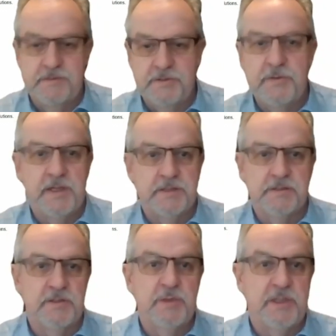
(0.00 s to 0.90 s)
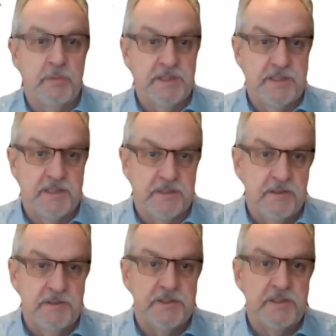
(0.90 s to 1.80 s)
2021
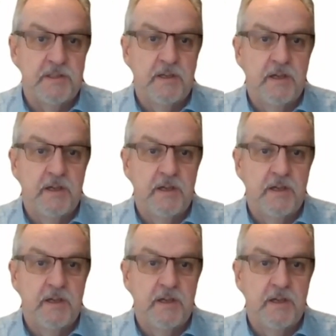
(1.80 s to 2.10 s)
technology